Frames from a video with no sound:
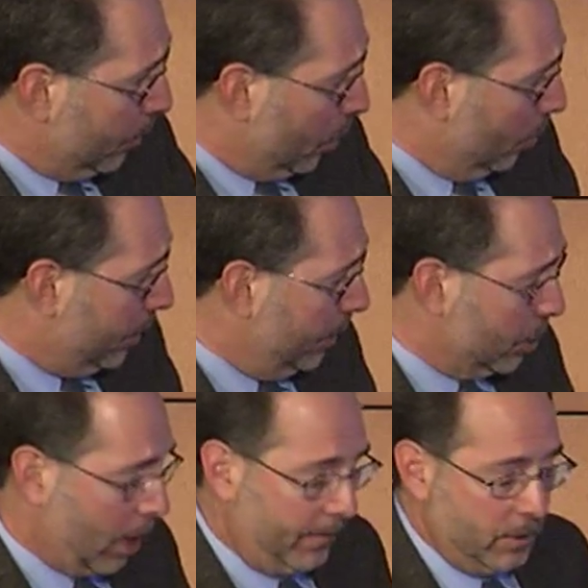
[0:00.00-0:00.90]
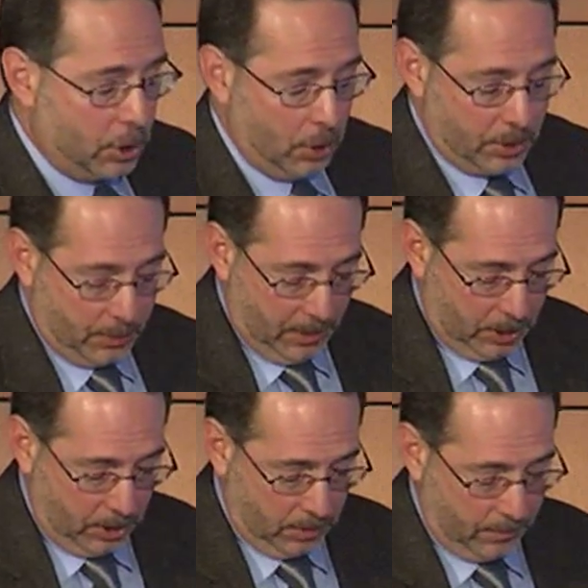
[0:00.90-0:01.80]
and proteins often show
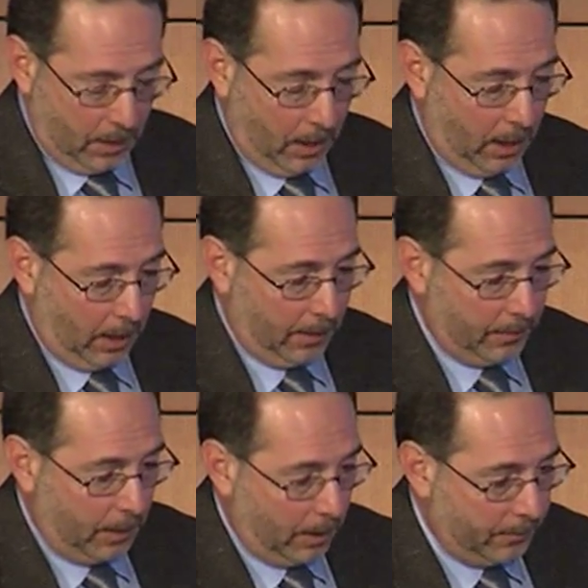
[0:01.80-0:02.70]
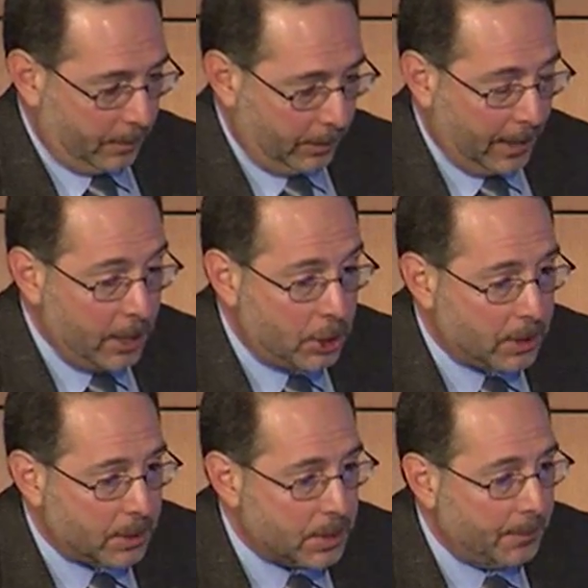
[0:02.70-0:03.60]
species
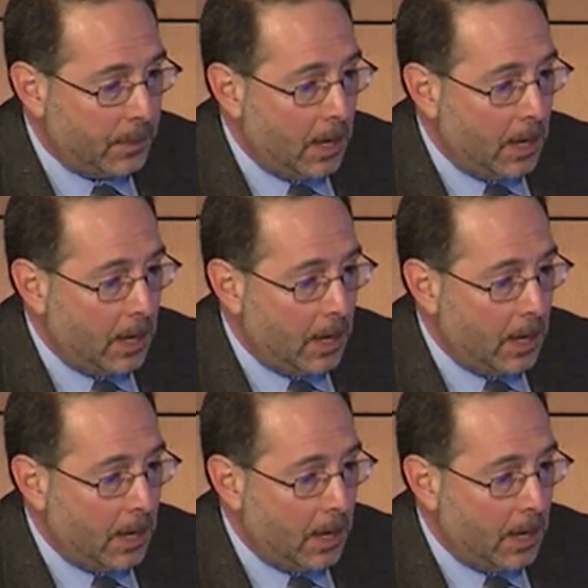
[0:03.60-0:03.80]
variations.